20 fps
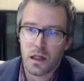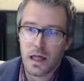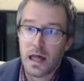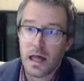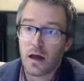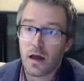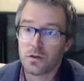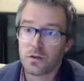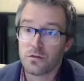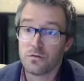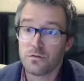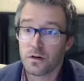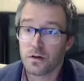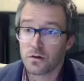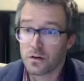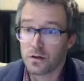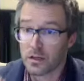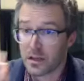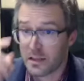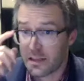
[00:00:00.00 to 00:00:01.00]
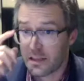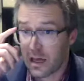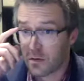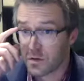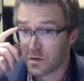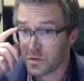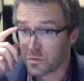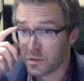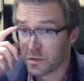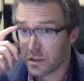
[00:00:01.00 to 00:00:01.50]
how you voted. And that
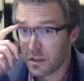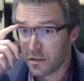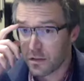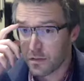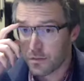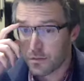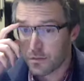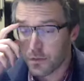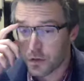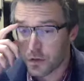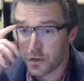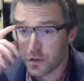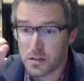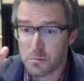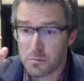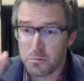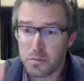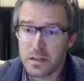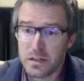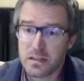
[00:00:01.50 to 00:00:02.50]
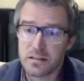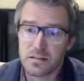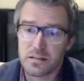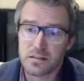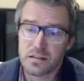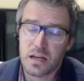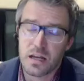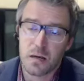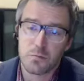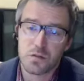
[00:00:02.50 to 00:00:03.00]
was really the first big
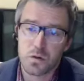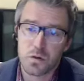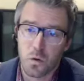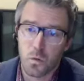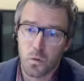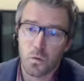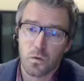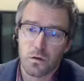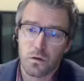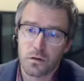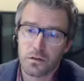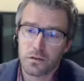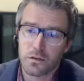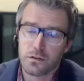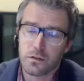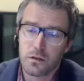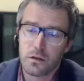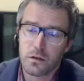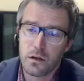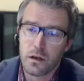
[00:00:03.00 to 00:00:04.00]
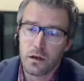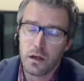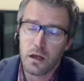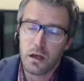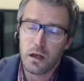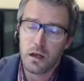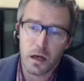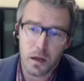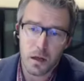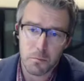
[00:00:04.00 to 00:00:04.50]
step towards
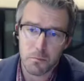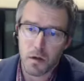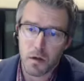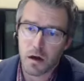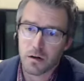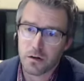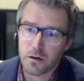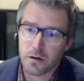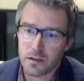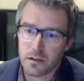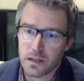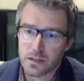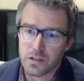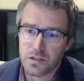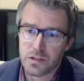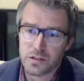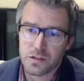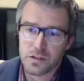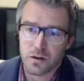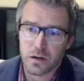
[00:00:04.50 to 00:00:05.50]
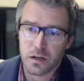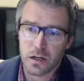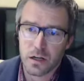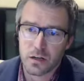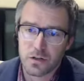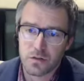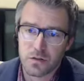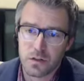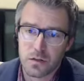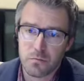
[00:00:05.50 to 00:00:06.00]
modern elections in our
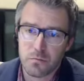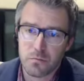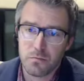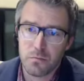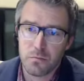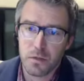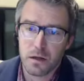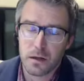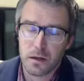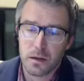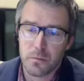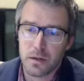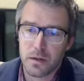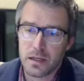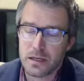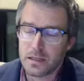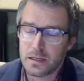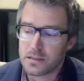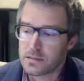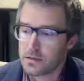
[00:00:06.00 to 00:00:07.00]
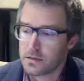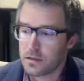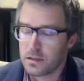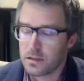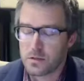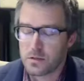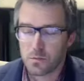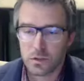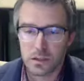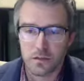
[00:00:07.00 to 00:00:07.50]
country. And
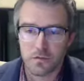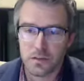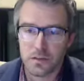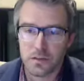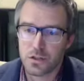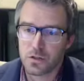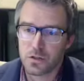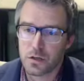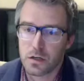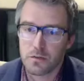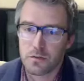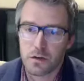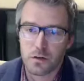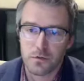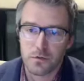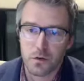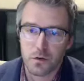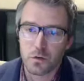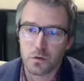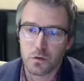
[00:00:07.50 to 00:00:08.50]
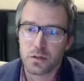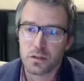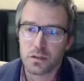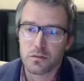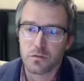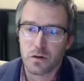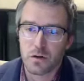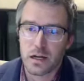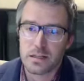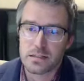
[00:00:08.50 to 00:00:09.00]
it's really a feature of our voter bill
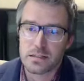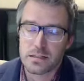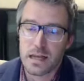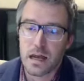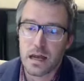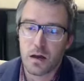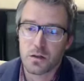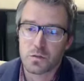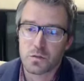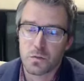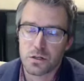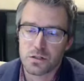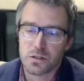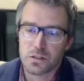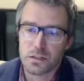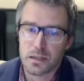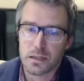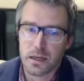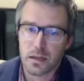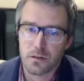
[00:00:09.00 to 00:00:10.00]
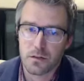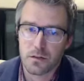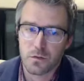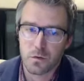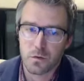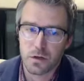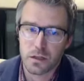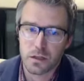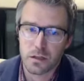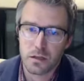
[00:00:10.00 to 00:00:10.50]
of rights now, especially in
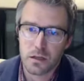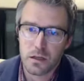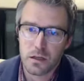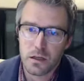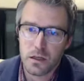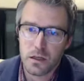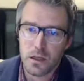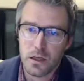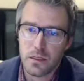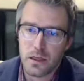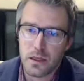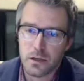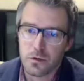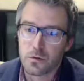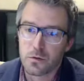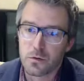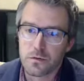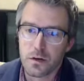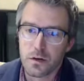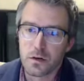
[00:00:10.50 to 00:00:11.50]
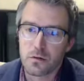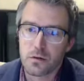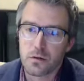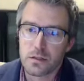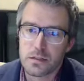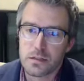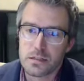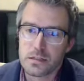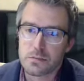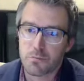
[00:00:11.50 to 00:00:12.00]
California, that your vote
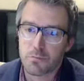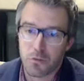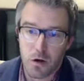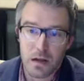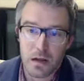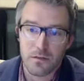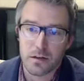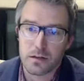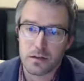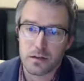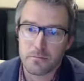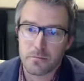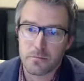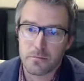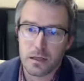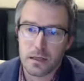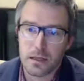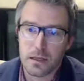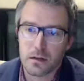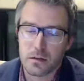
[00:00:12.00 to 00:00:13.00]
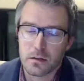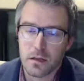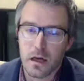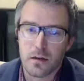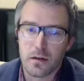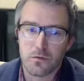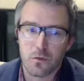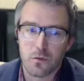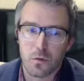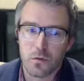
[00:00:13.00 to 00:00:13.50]
is private. And a
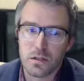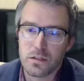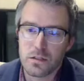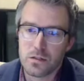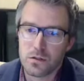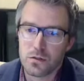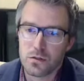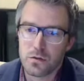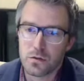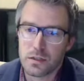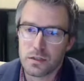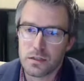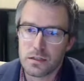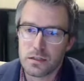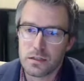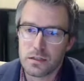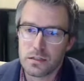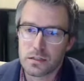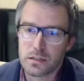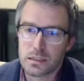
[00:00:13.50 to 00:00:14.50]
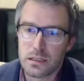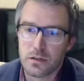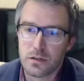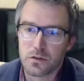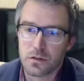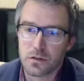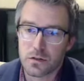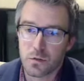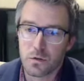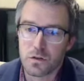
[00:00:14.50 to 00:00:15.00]
lot of what we do is
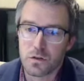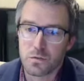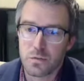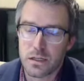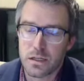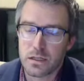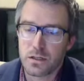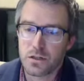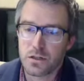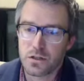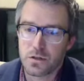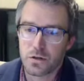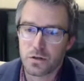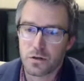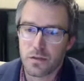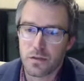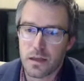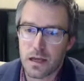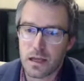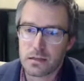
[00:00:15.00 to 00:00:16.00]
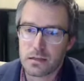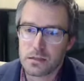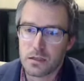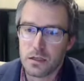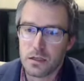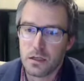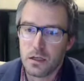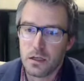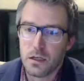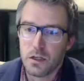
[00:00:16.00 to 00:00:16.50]
geared towards making sure that
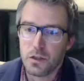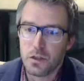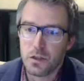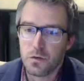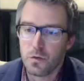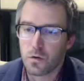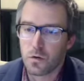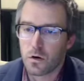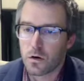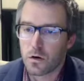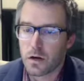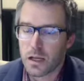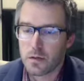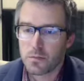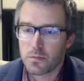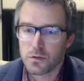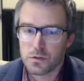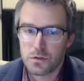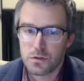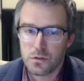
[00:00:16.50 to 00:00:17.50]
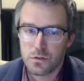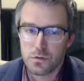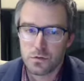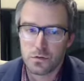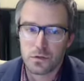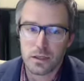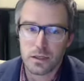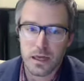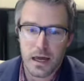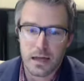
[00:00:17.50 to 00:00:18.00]
you are able
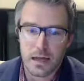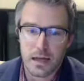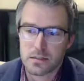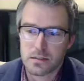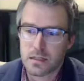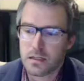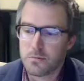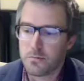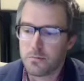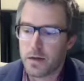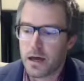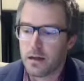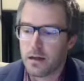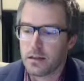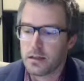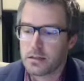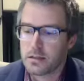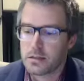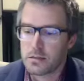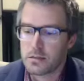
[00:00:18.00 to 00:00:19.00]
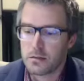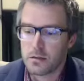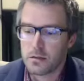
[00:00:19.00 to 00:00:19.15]
to cast a ballot